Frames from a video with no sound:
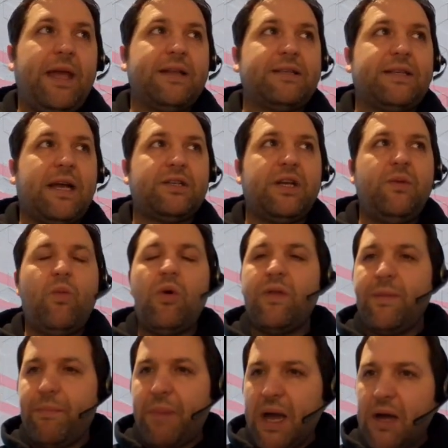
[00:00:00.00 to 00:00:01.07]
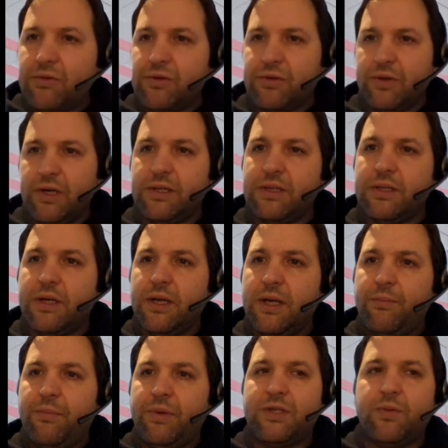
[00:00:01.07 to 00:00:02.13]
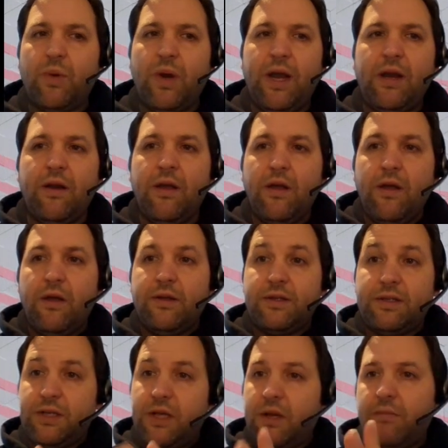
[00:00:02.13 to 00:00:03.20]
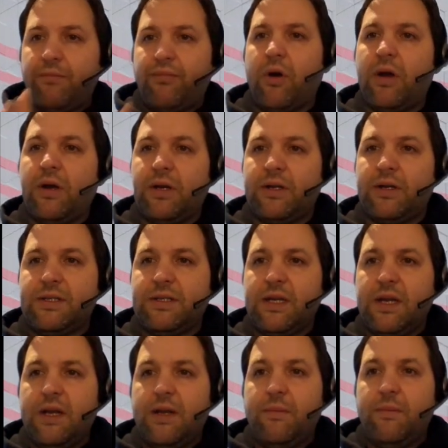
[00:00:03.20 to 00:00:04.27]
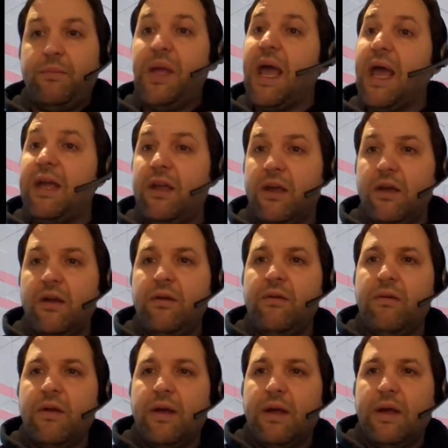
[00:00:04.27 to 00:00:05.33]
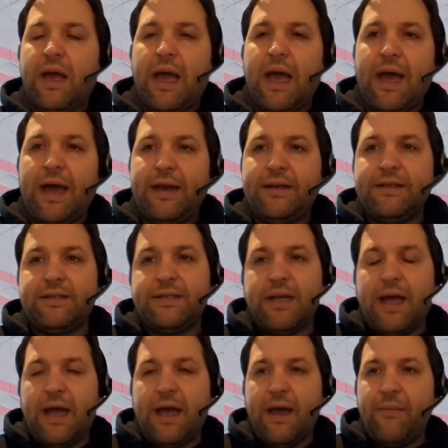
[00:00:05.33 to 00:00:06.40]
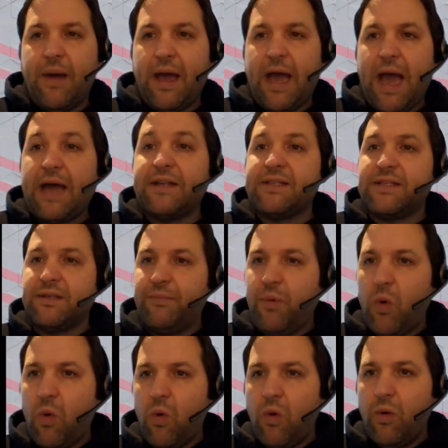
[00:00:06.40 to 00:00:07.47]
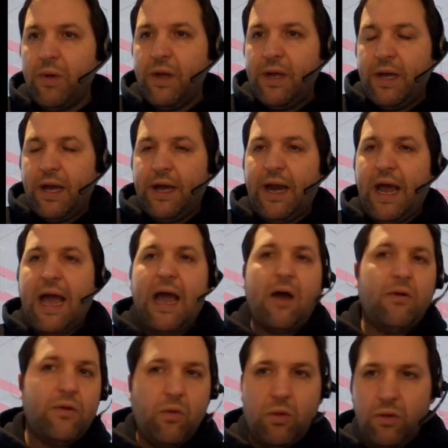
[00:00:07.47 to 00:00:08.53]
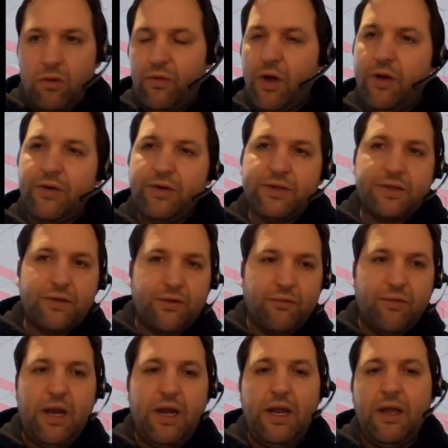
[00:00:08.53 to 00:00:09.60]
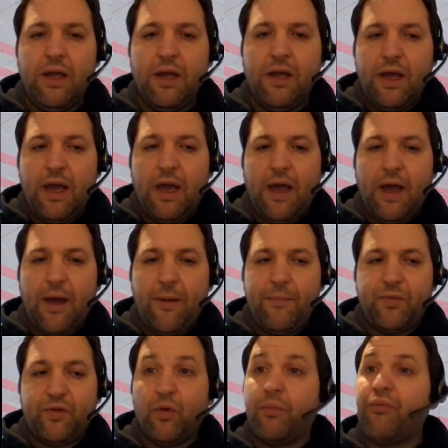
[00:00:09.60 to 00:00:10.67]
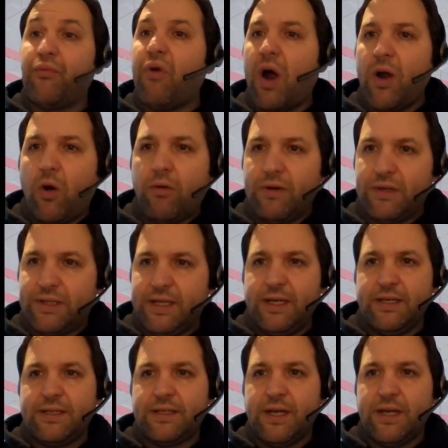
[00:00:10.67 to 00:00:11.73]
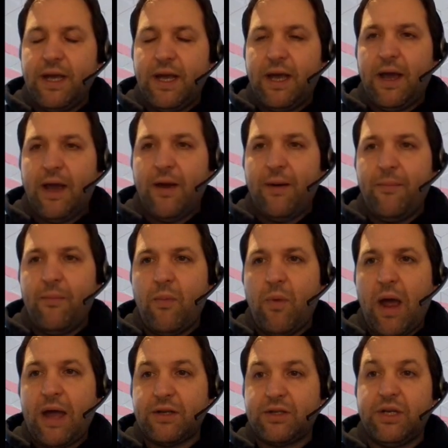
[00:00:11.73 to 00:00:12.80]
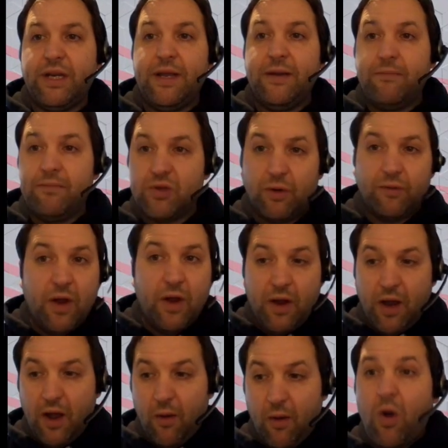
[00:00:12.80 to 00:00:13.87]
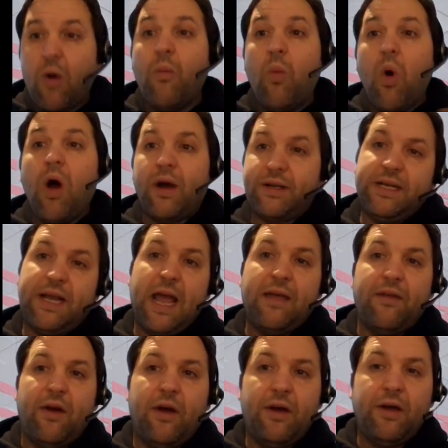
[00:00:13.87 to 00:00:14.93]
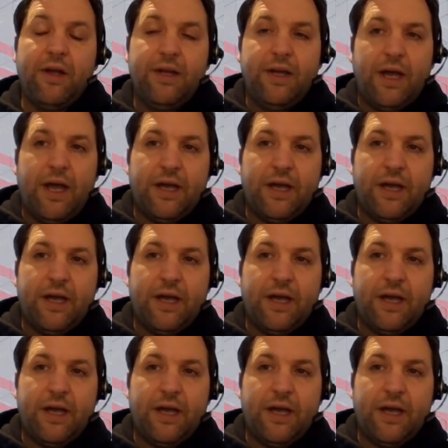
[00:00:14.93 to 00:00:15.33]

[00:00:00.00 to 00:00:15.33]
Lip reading: It's actually, what are the boundaries between certain products, BAU, and support, and how do those three sort of priorities actually sort of can work together